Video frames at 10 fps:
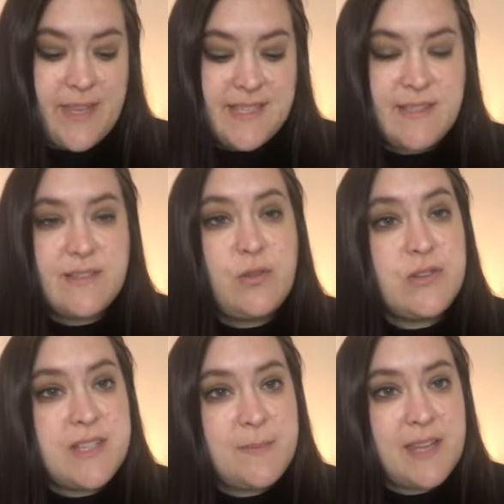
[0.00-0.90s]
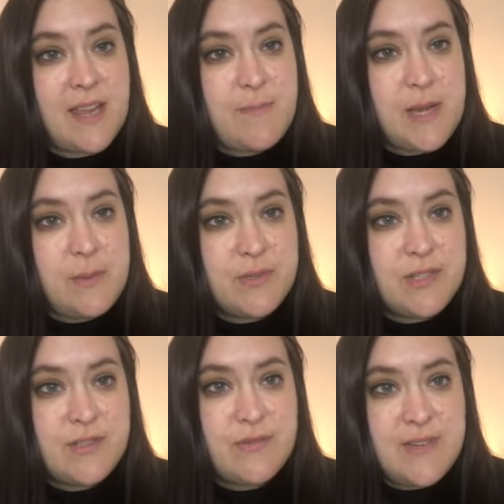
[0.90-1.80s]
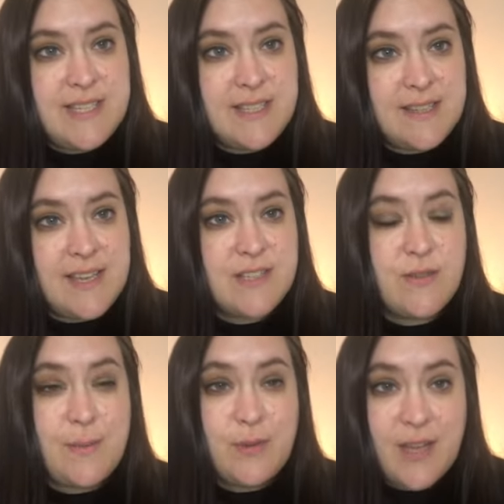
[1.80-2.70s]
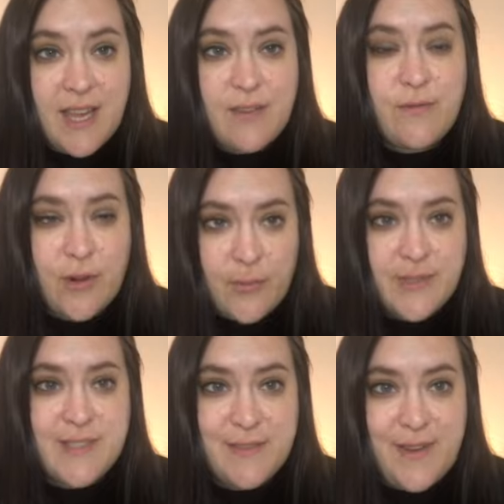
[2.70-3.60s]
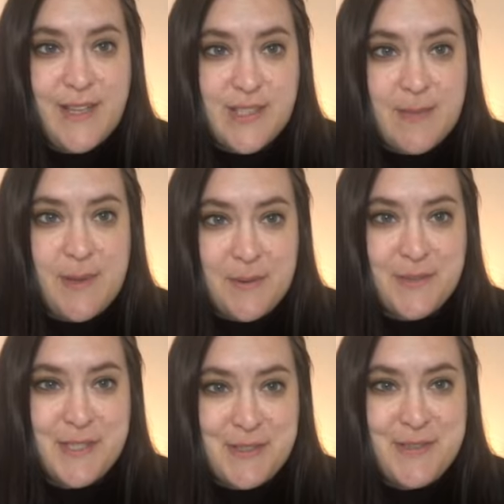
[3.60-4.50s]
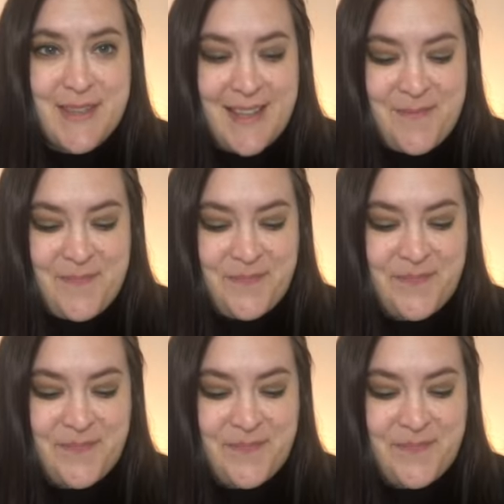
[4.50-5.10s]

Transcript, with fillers: It's not something I've been able to do recently, so I'm looking forward to eventually be able to do that.